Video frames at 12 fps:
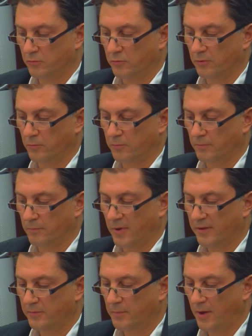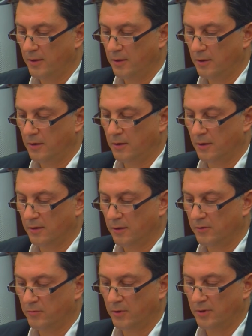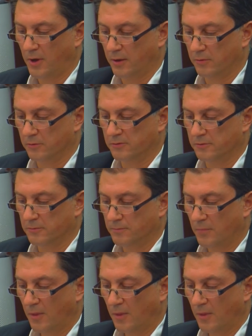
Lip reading: through mass media and literate adults.